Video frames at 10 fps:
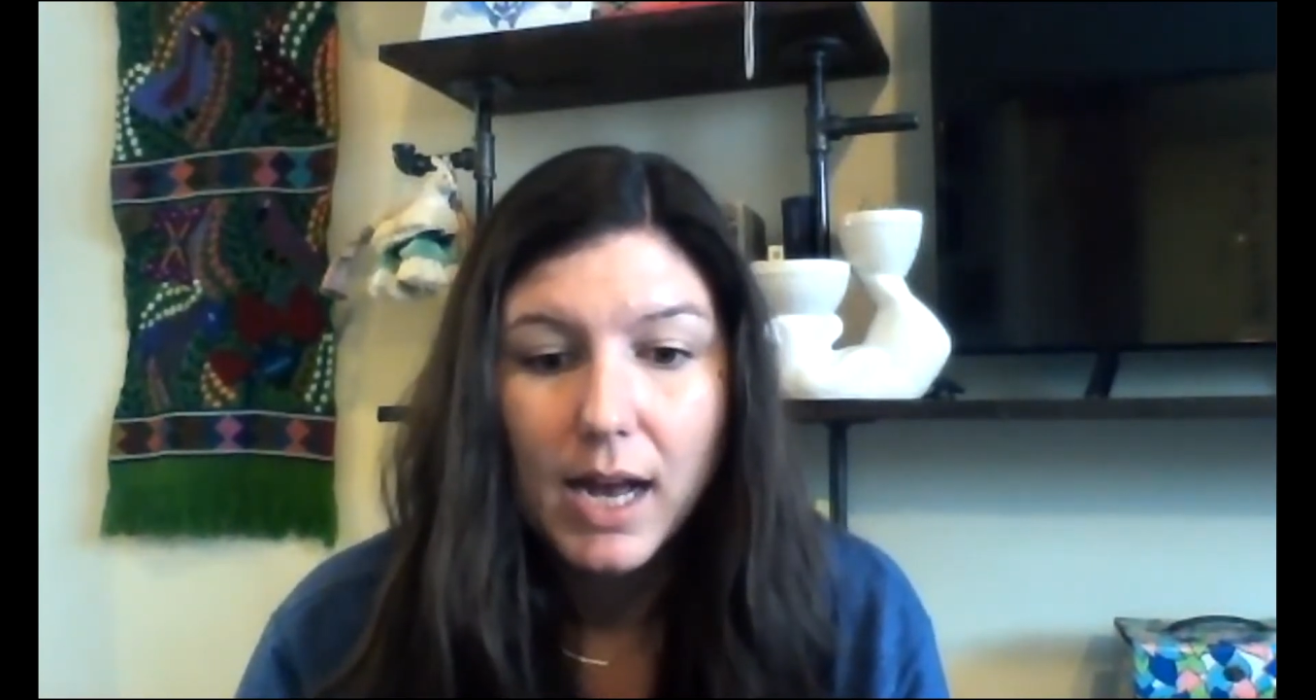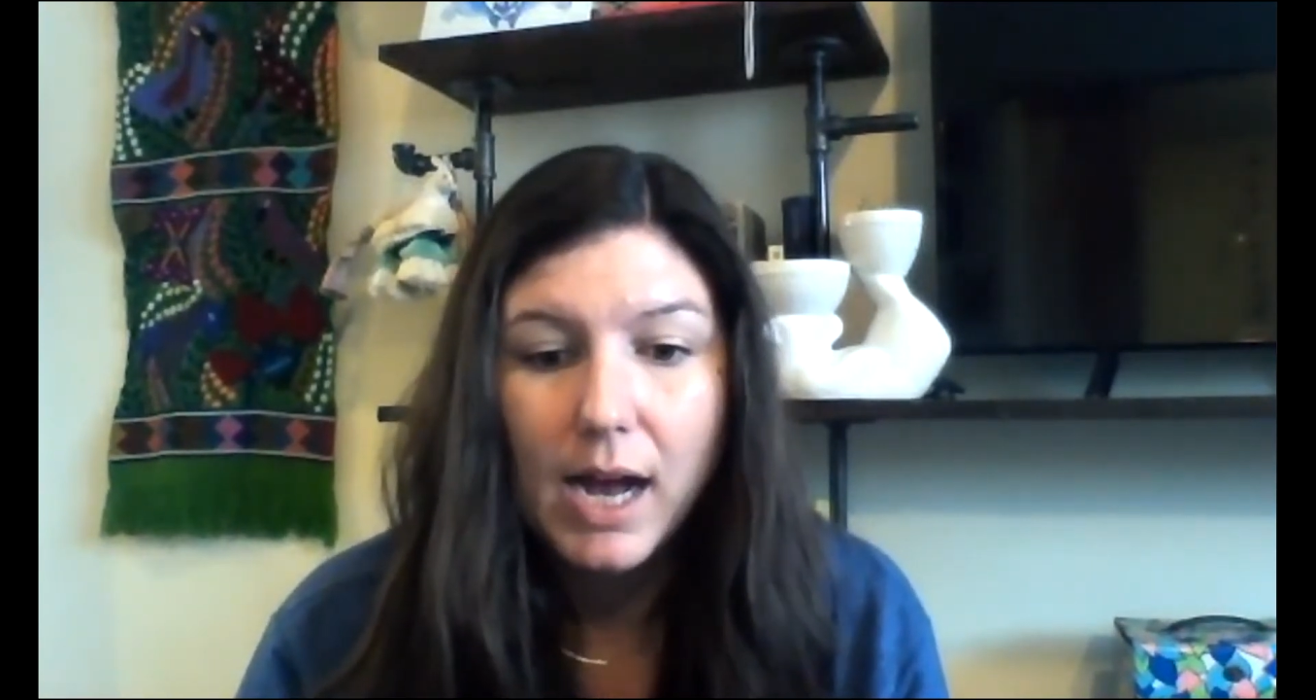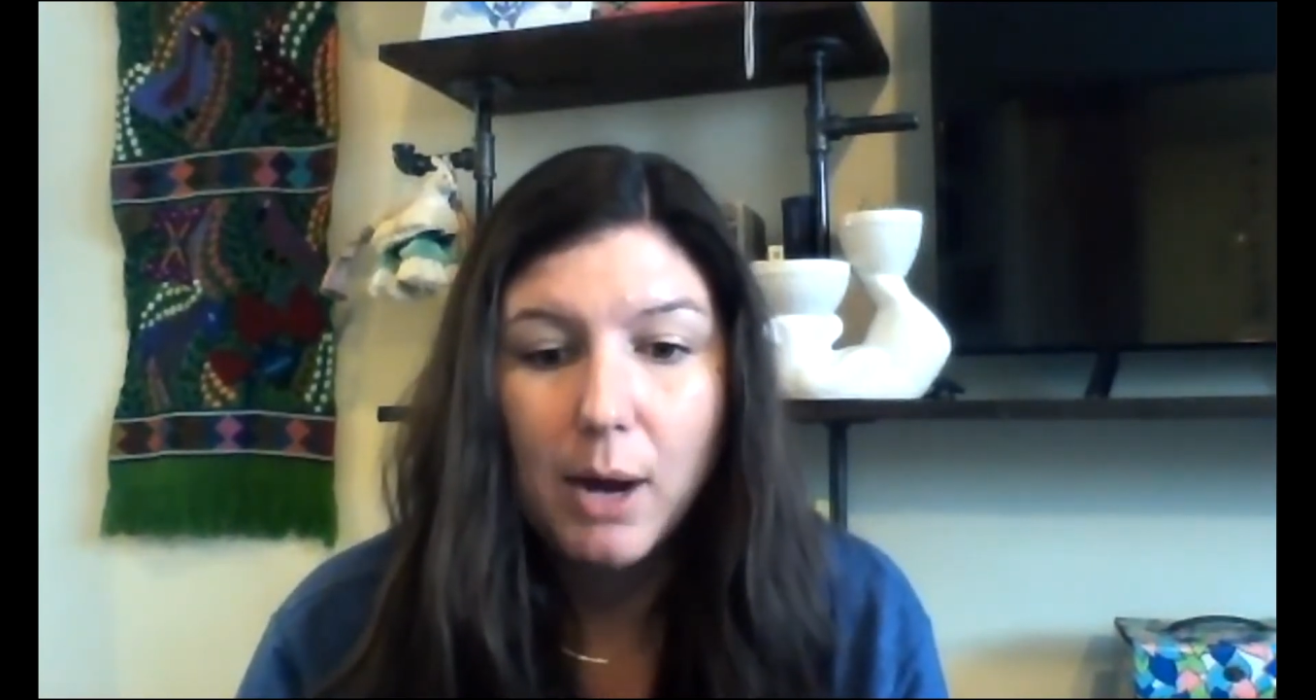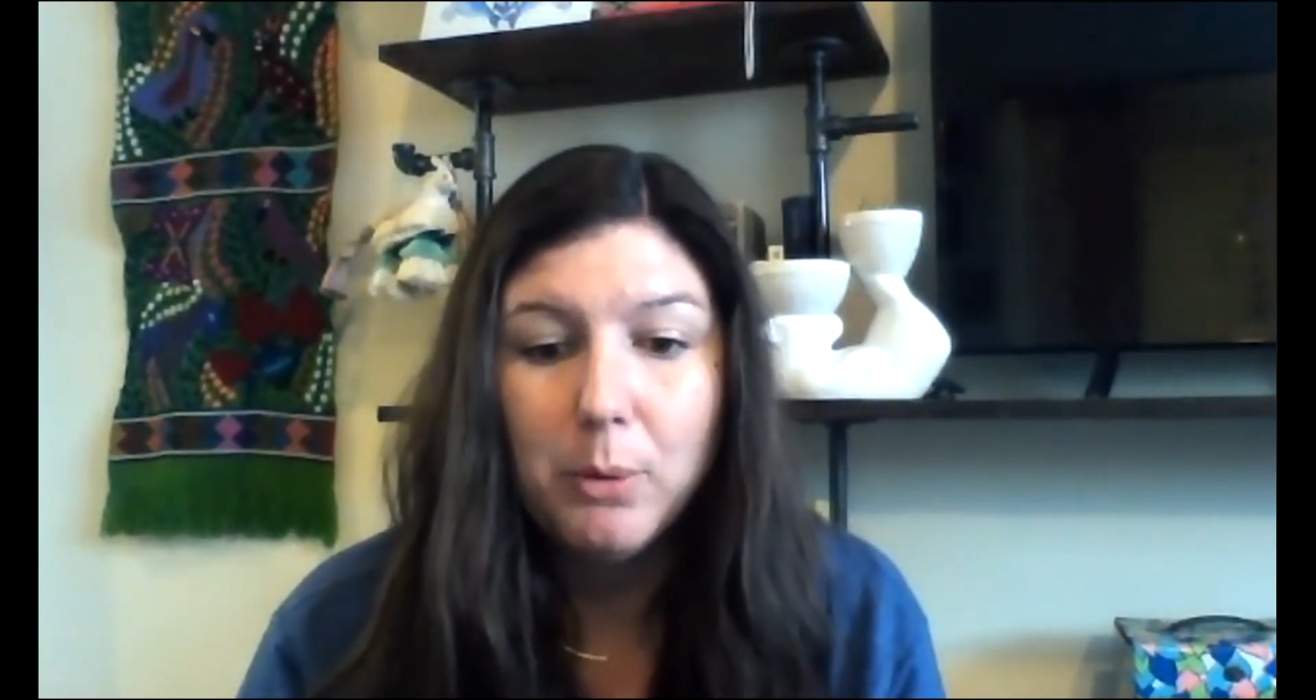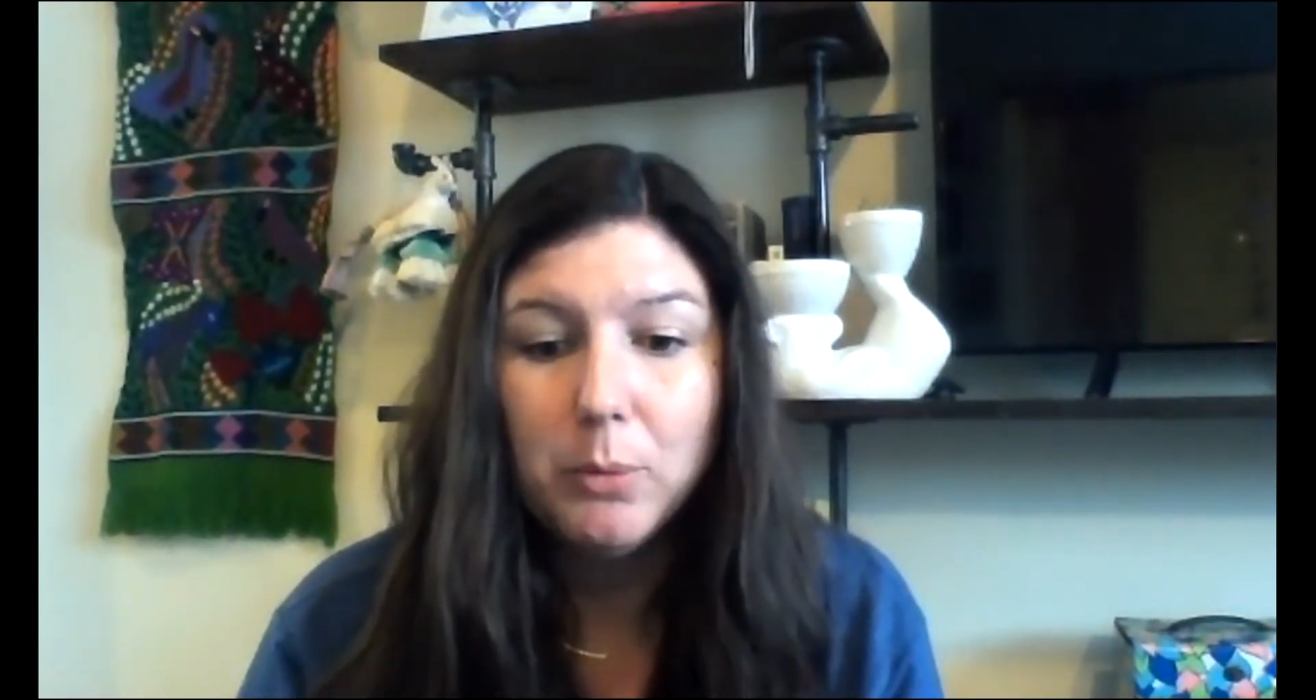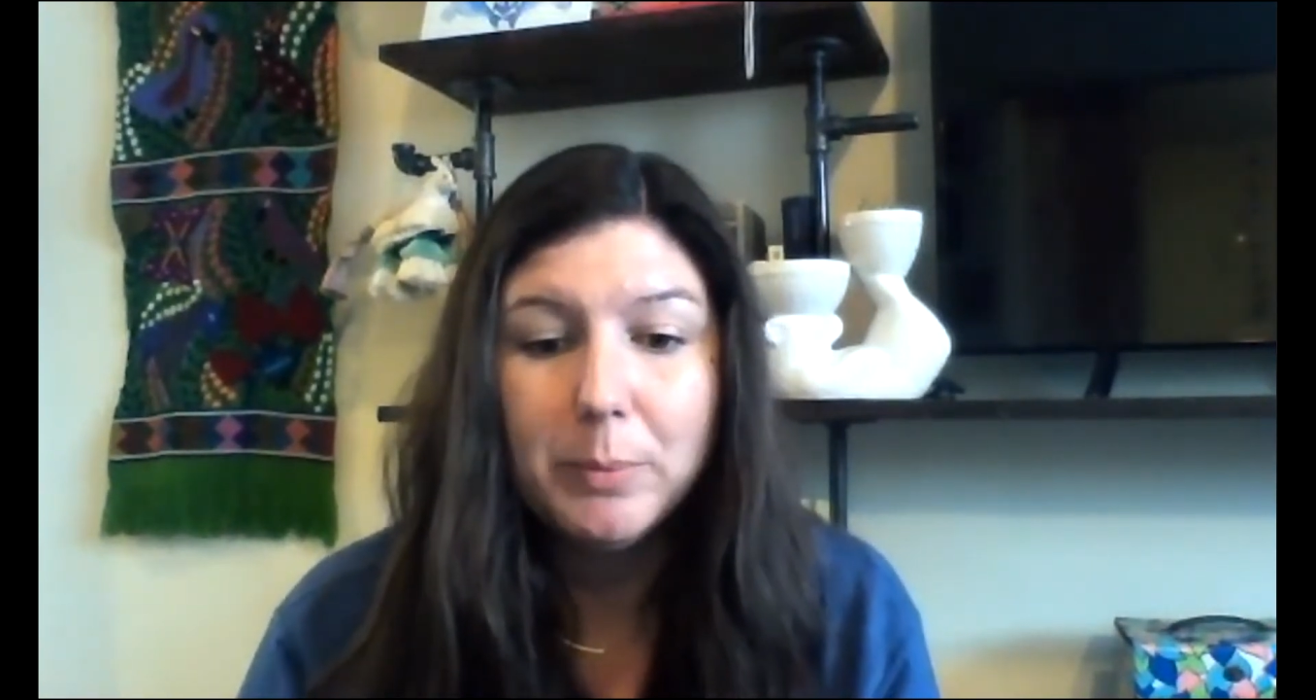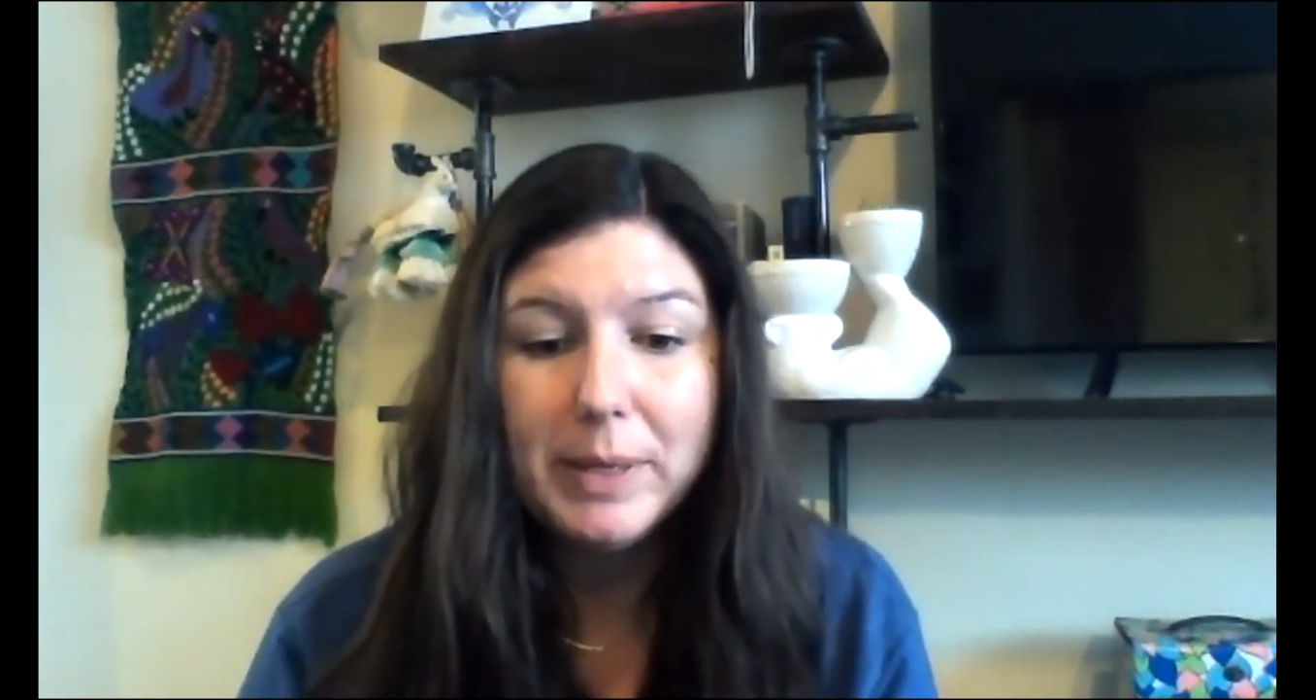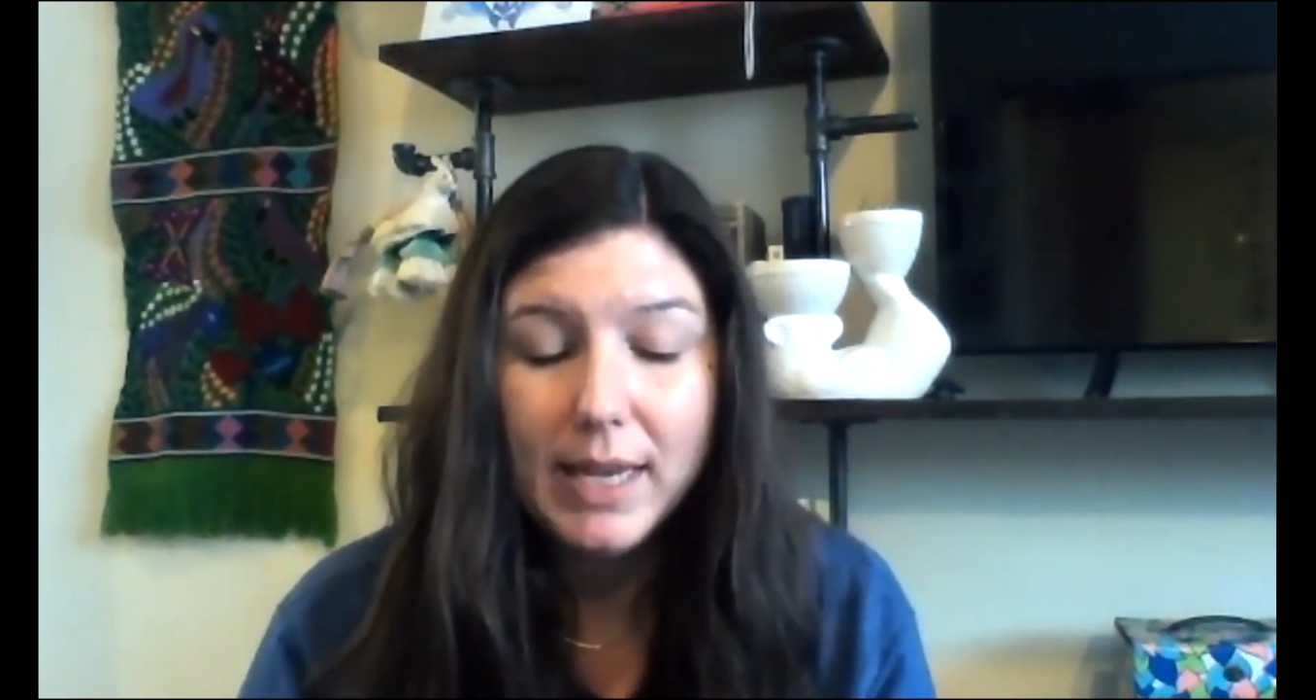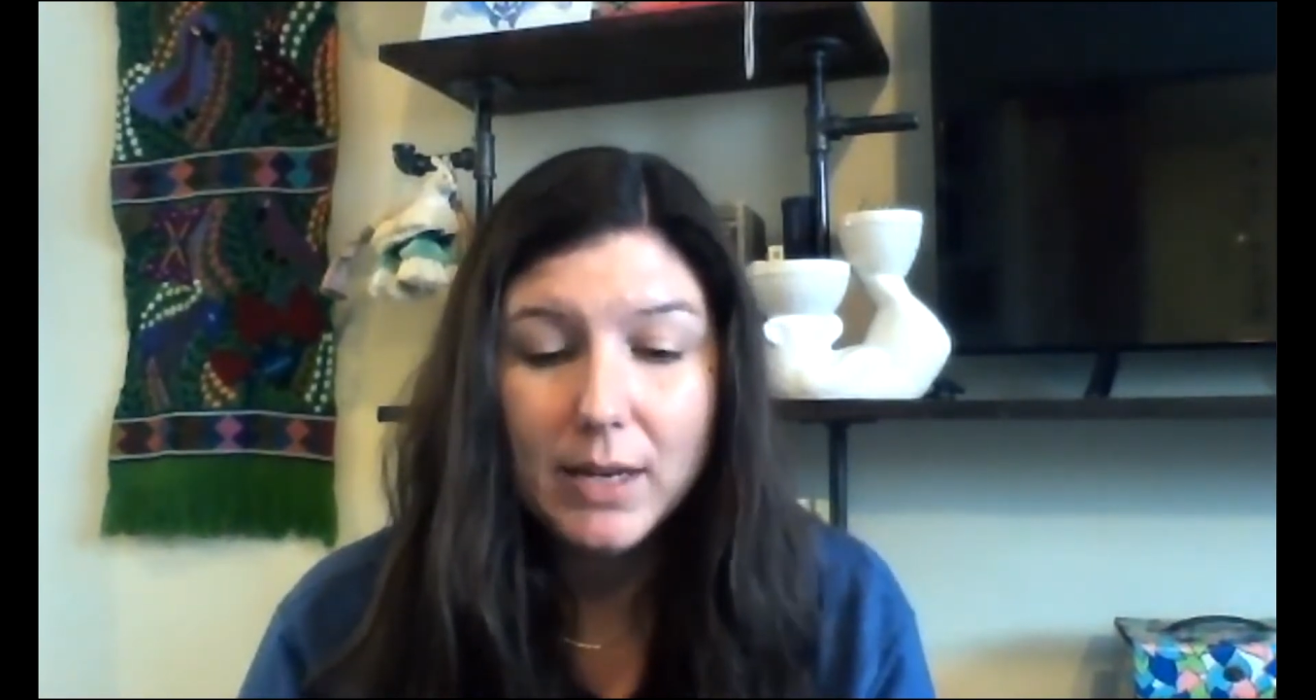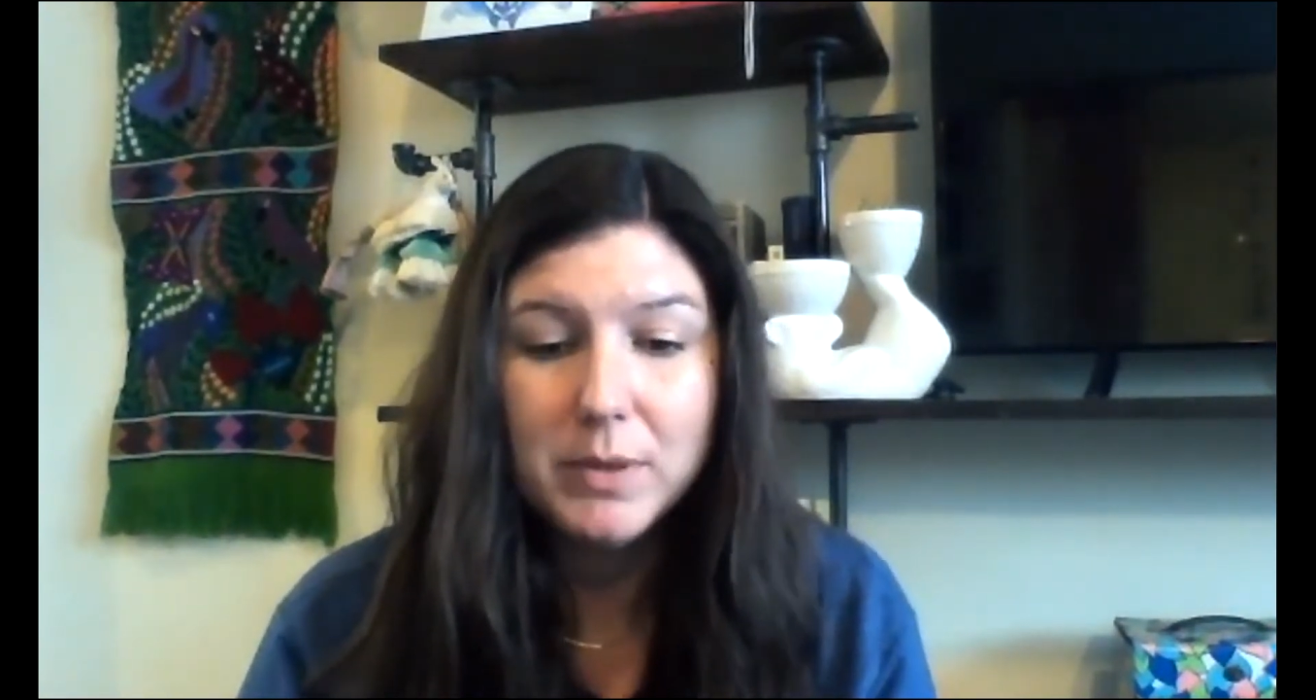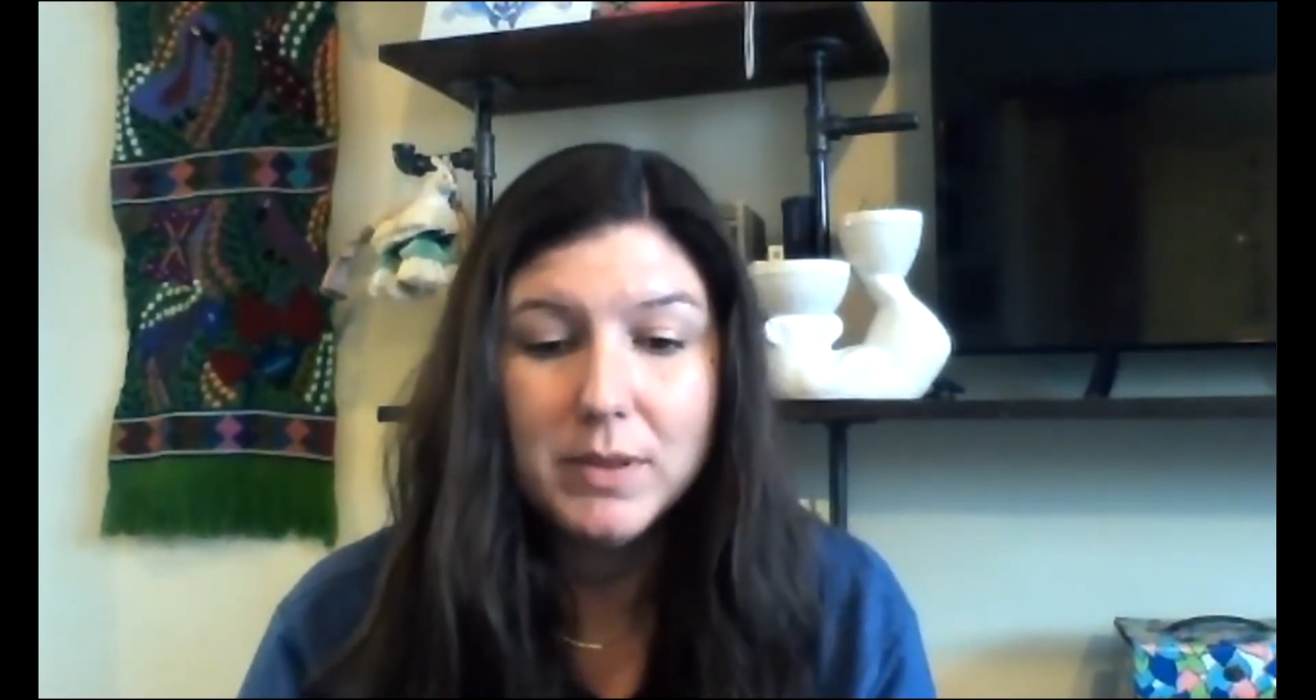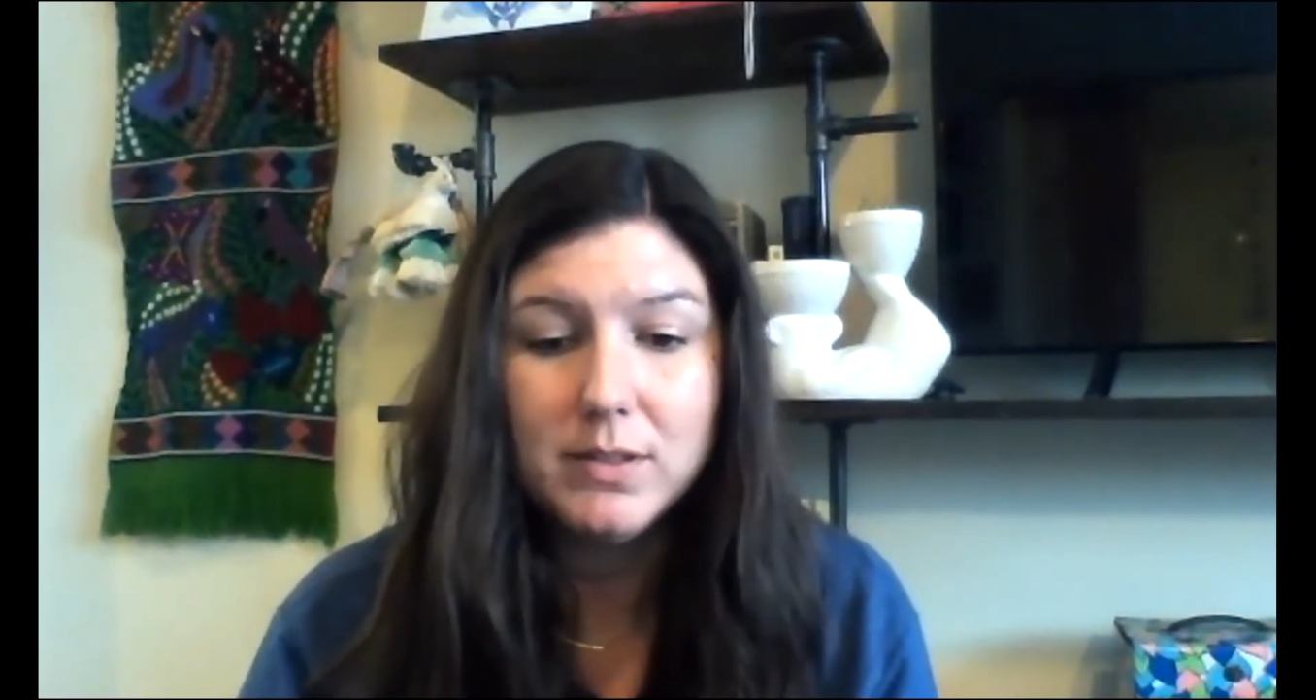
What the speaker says: We will begin with